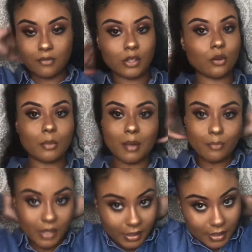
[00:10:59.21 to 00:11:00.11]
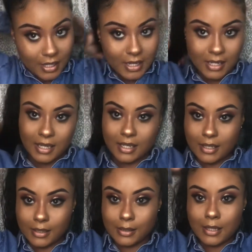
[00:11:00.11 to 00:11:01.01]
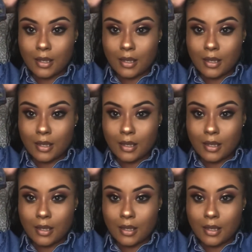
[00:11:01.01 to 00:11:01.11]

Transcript: even though my bun is